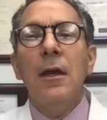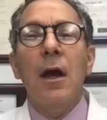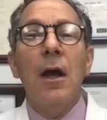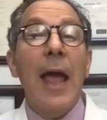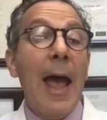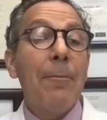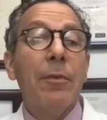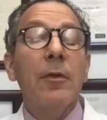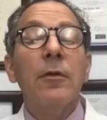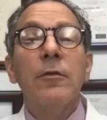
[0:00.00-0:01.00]
uh,
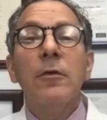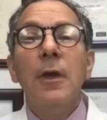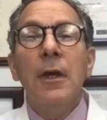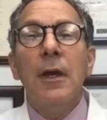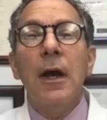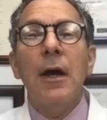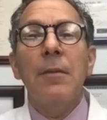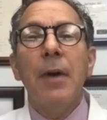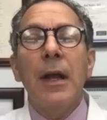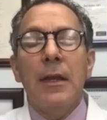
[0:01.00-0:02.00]
apples, uh,
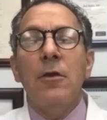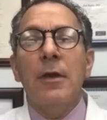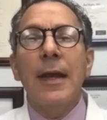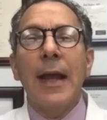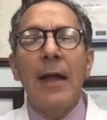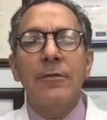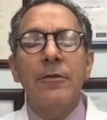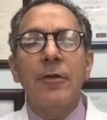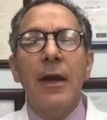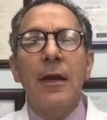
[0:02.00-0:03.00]
but you can
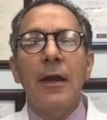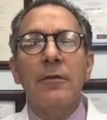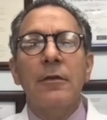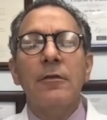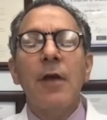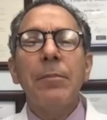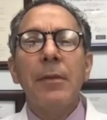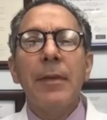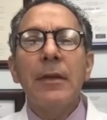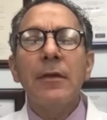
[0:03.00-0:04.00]
concentrate it as a
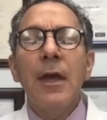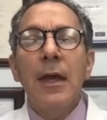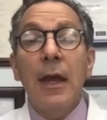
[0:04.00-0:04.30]
supplement.